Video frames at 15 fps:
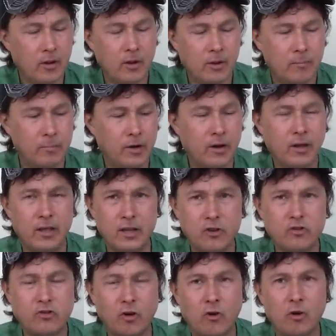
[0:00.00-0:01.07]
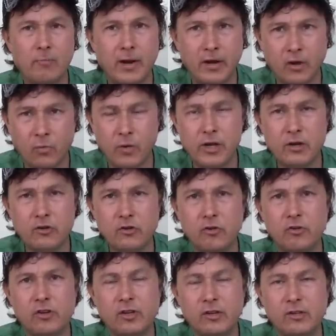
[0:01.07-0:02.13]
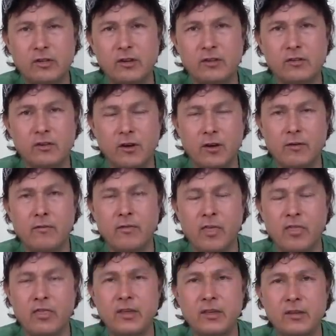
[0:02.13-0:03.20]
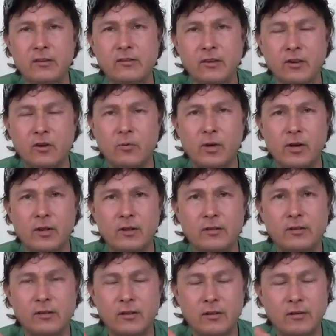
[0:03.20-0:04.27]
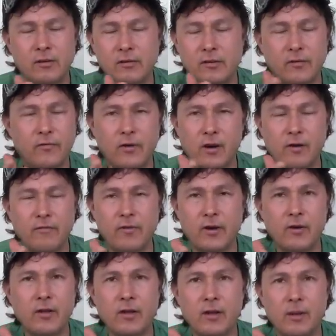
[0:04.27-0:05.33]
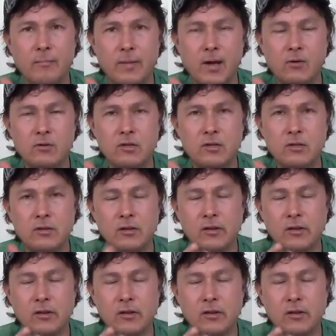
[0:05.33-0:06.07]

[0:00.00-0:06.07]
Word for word: But uh, in general, my green juice consists of these ingredients in different varying amounts.